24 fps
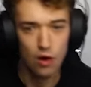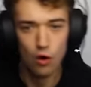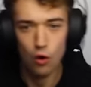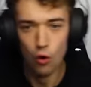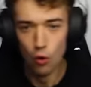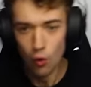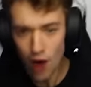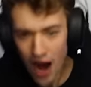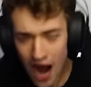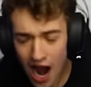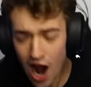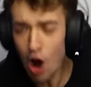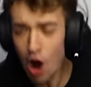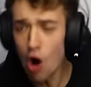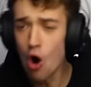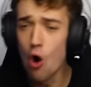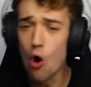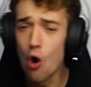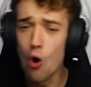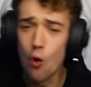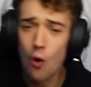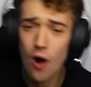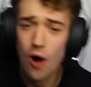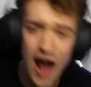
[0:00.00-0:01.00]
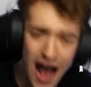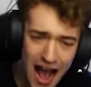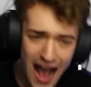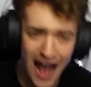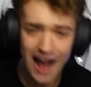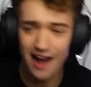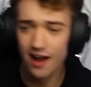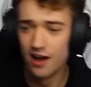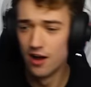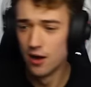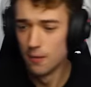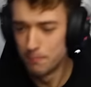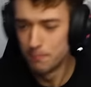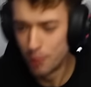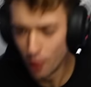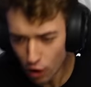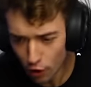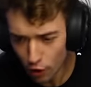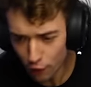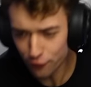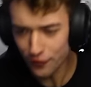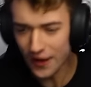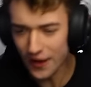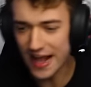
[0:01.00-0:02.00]
Whoa! Ha!
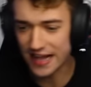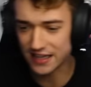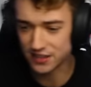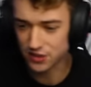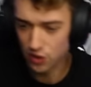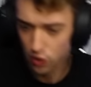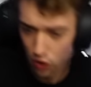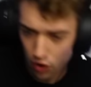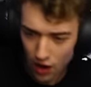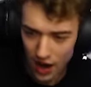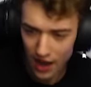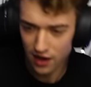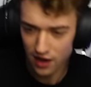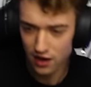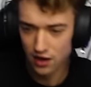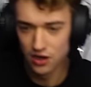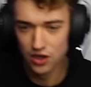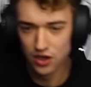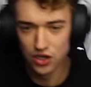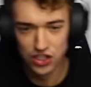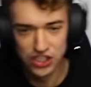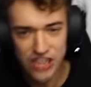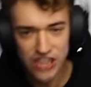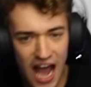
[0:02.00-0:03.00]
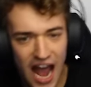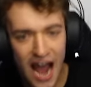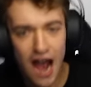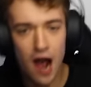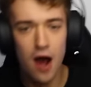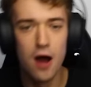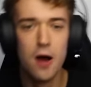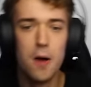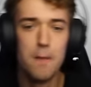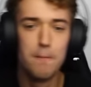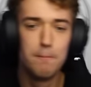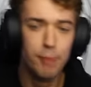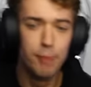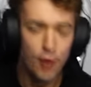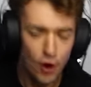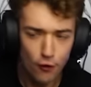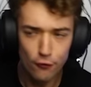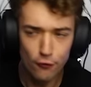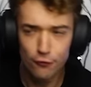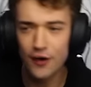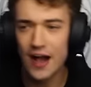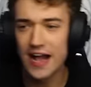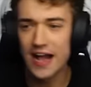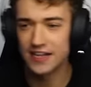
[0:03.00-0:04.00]
Perfect! Huh. Yeah!
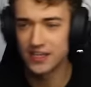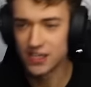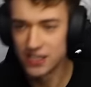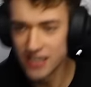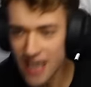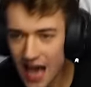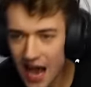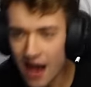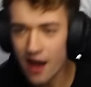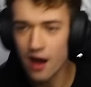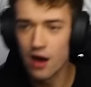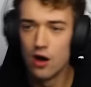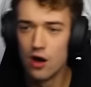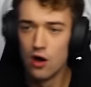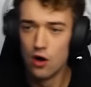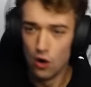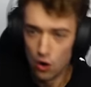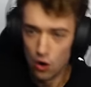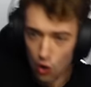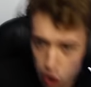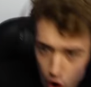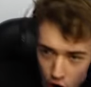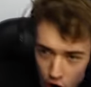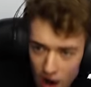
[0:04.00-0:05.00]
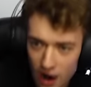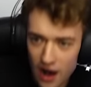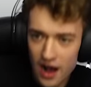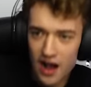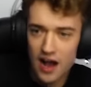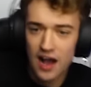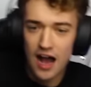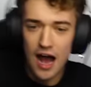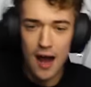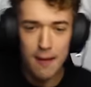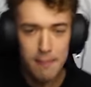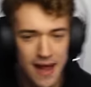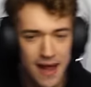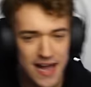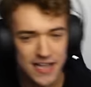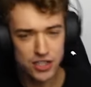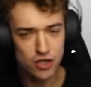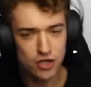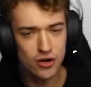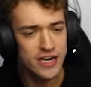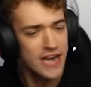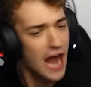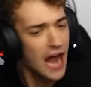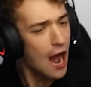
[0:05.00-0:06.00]
Perfect! Yeah! Huh. I'm
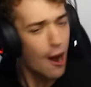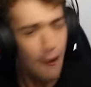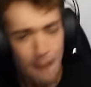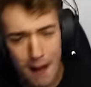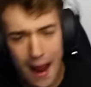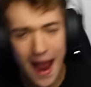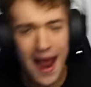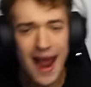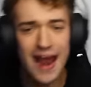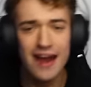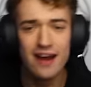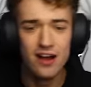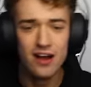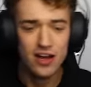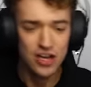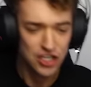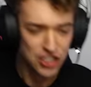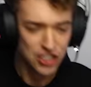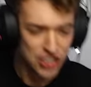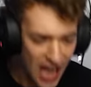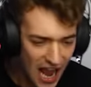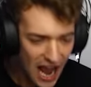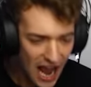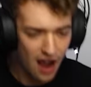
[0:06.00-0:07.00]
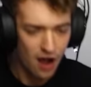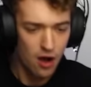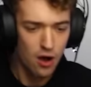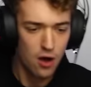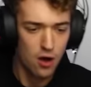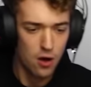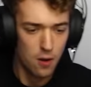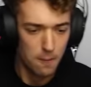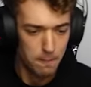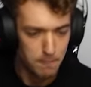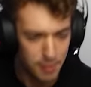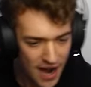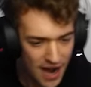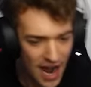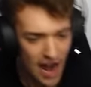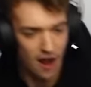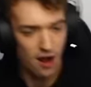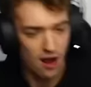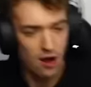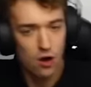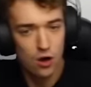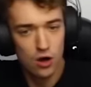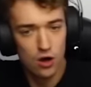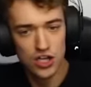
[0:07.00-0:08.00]
into it now, man! Yeah! Blah!
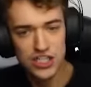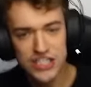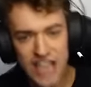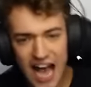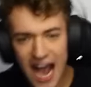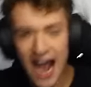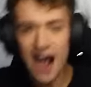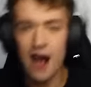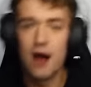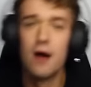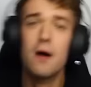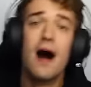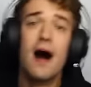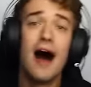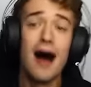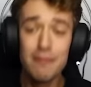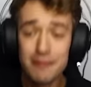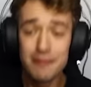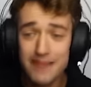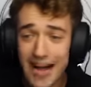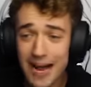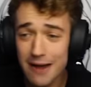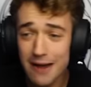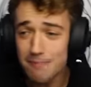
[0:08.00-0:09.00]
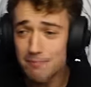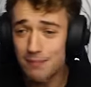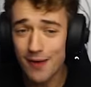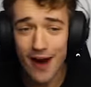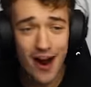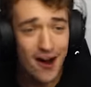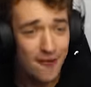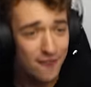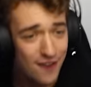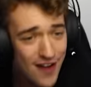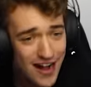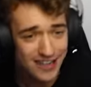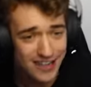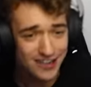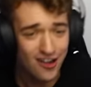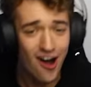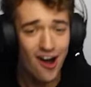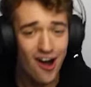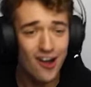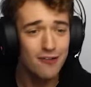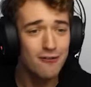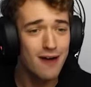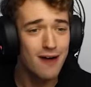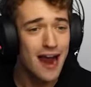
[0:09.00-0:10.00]
Yeah! I'm getting perfect
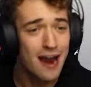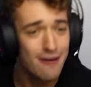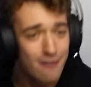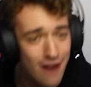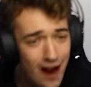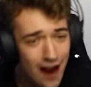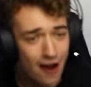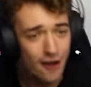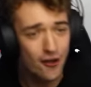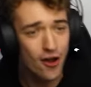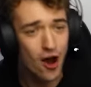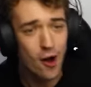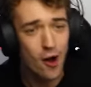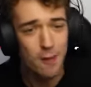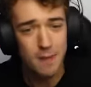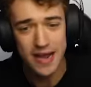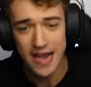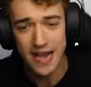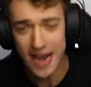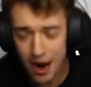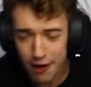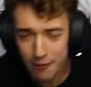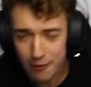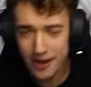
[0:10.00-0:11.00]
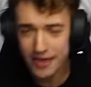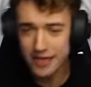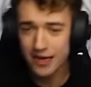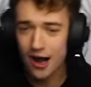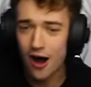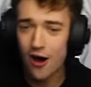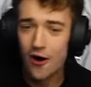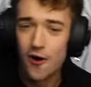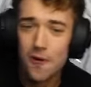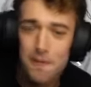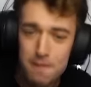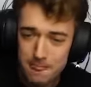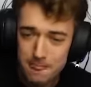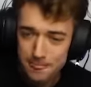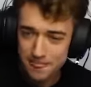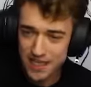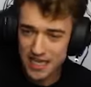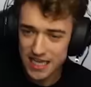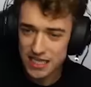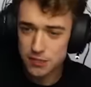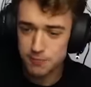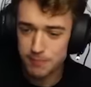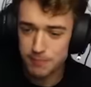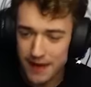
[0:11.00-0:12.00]
all the way around, homie! Here we go!
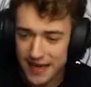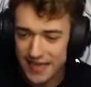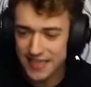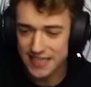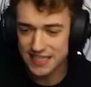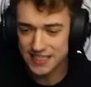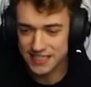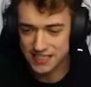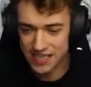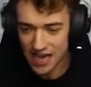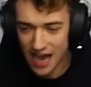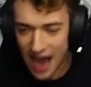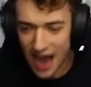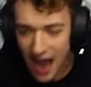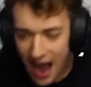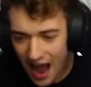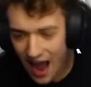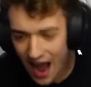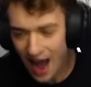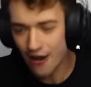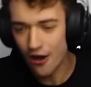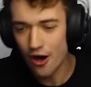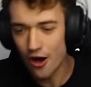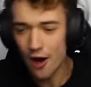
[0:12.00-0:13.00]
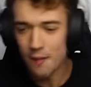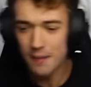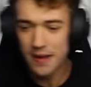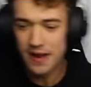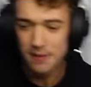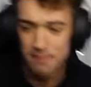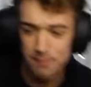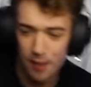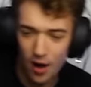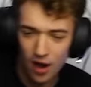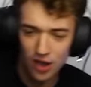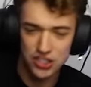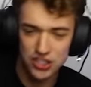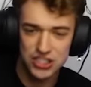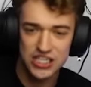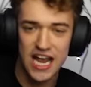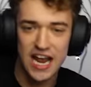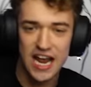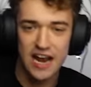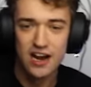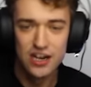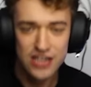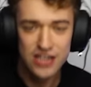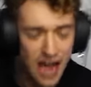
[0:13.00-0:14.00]
This beat is hard, homie!
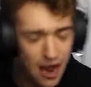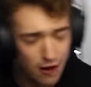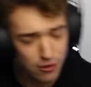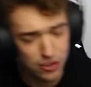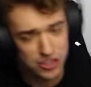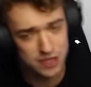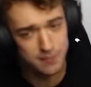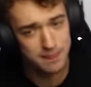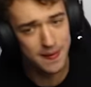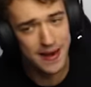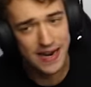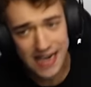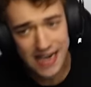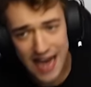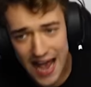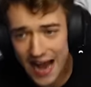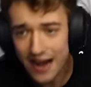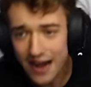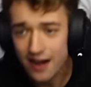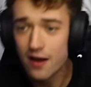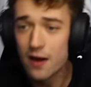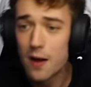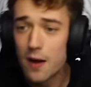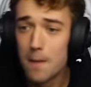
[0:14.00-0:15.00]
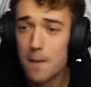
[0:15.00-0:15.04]
Pulsate! That was a bit late!